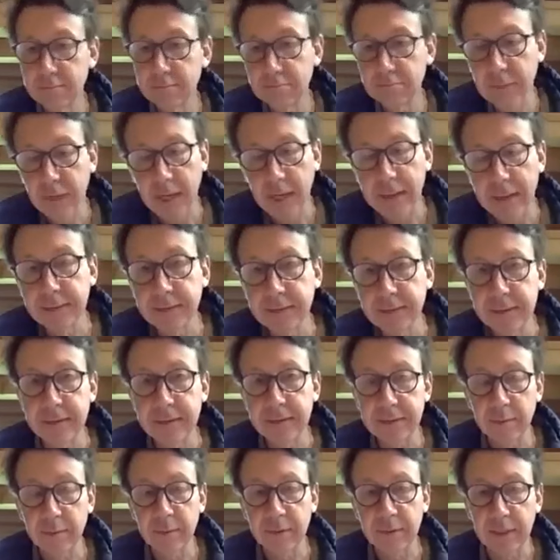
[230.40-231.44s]
health
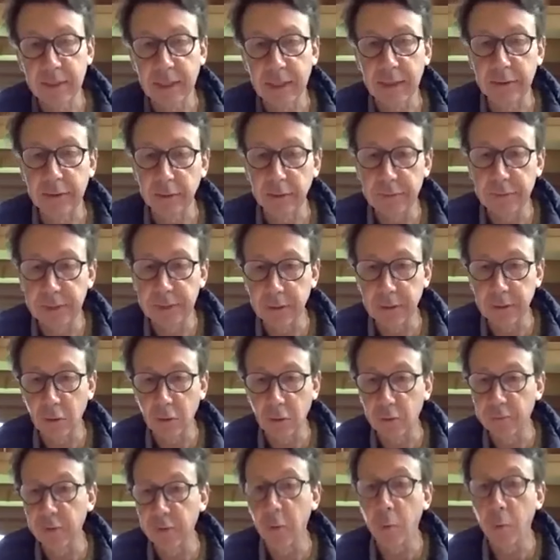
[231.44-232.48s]
systems are not being
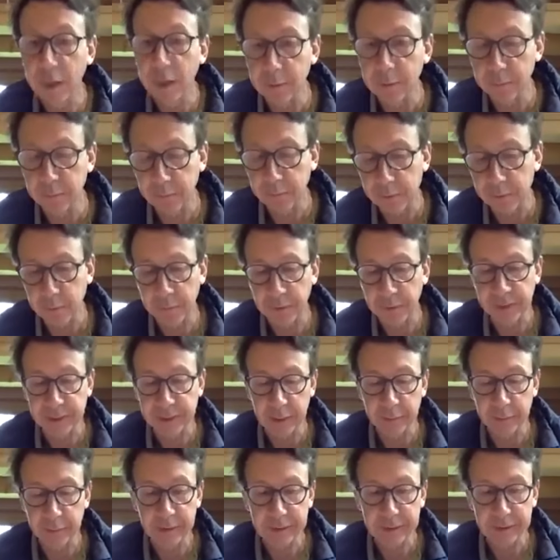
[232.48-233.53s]
overwhelmed with the
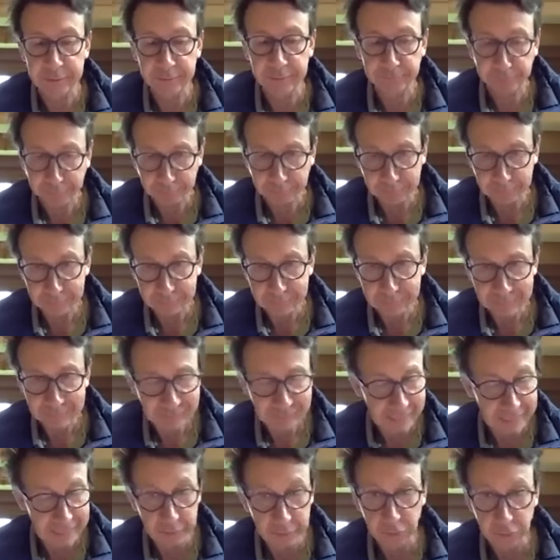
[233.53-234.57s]
pandemic
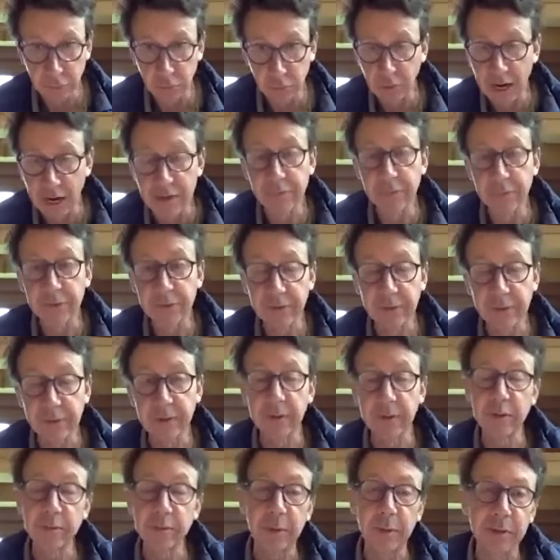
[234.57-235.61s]
and do everything that
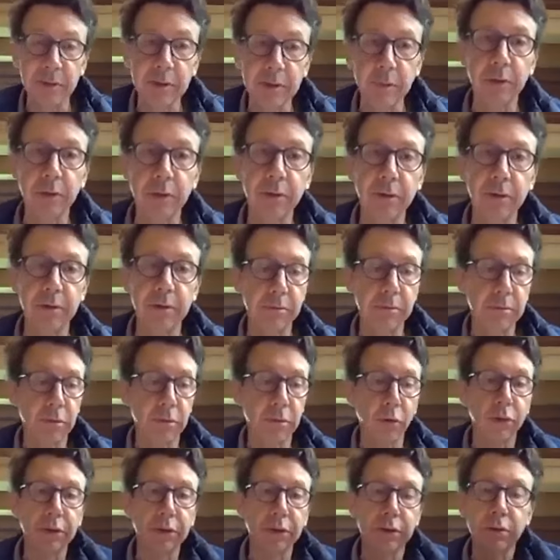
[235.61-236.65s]
is possible in
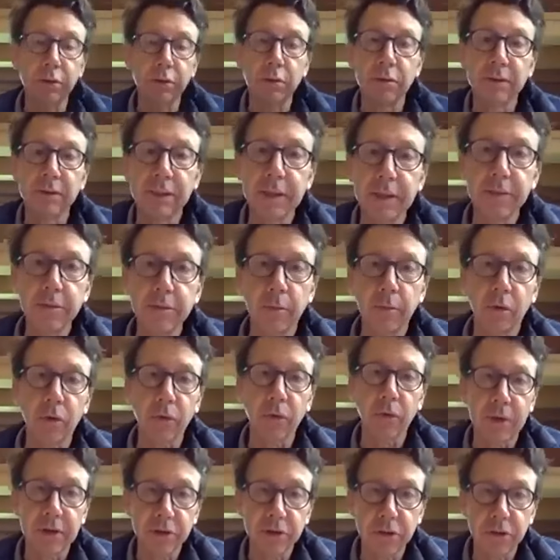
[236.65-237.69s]
order to contain the
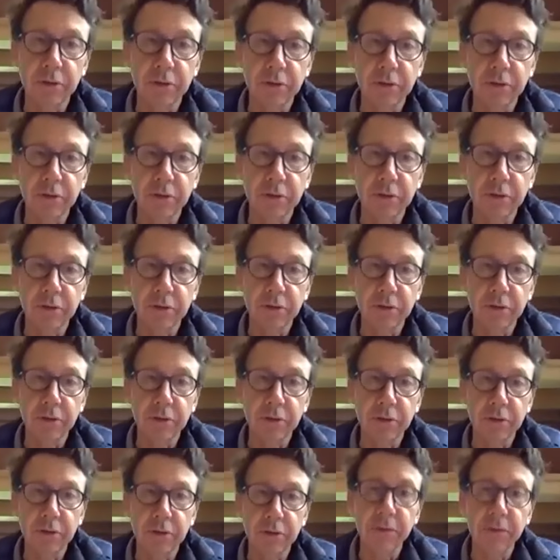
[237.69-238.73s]
progression
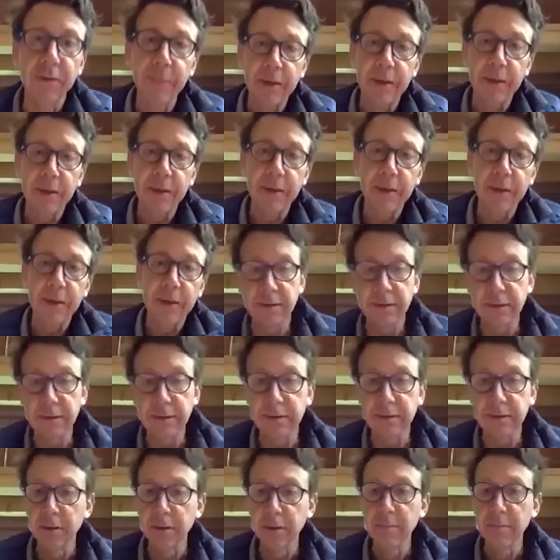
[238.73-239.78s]
of the disease.
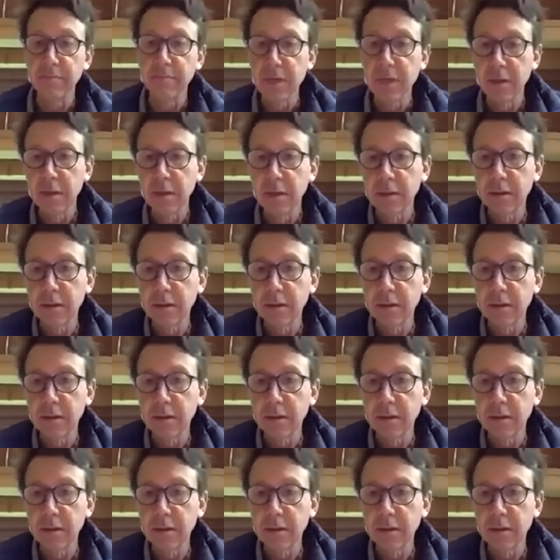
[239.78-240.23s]
This is a